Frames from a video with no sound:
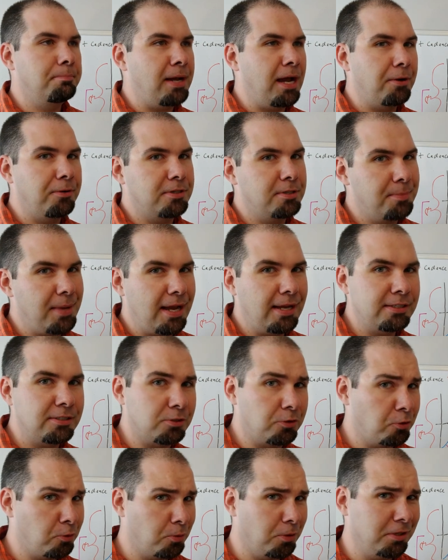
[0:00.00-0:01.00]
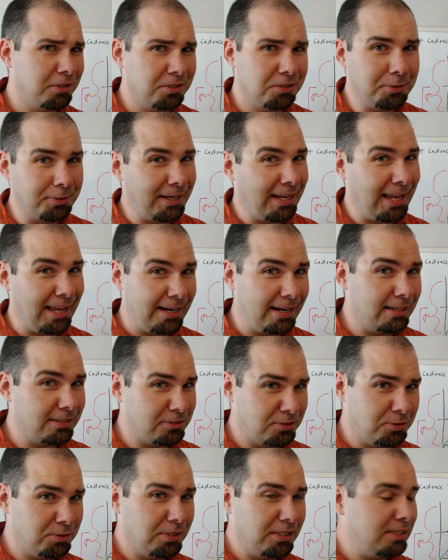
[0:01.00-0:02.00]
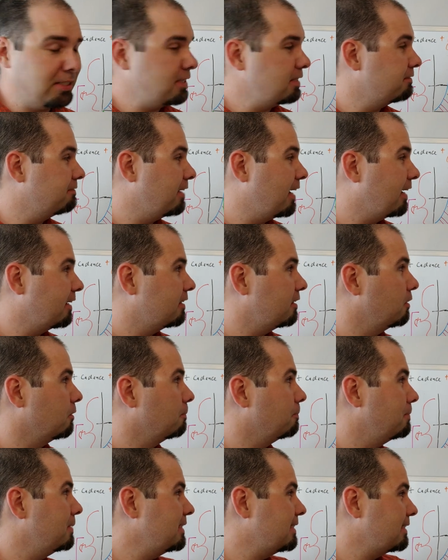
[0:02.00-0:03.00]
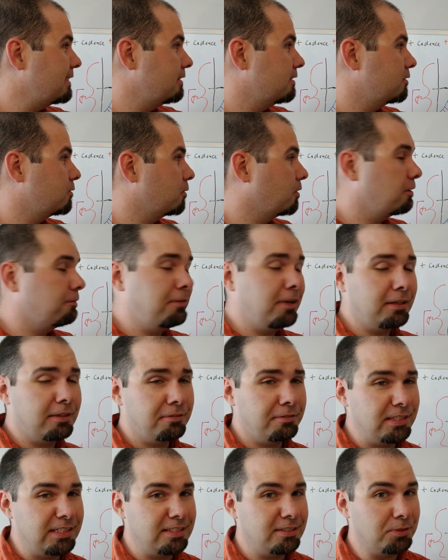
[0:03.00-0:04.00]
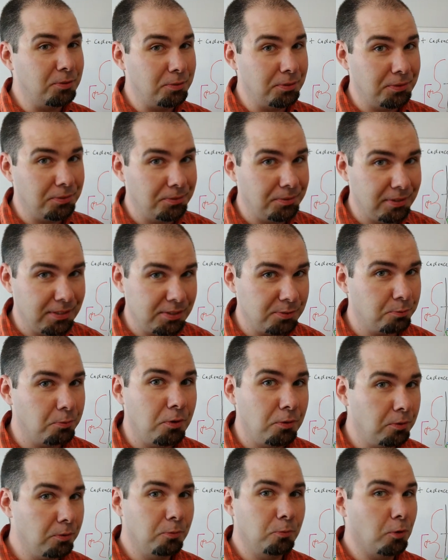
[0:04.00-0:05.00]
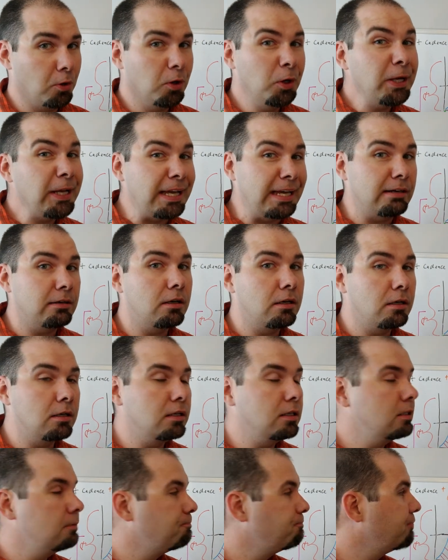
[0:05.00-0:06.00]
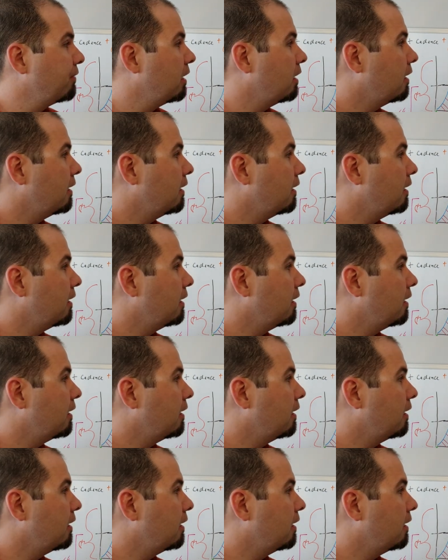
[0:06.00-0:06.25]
power to max and Quarqs, you cannot do this. In fact, you're missing the torque effectiveness, so this won't work at all.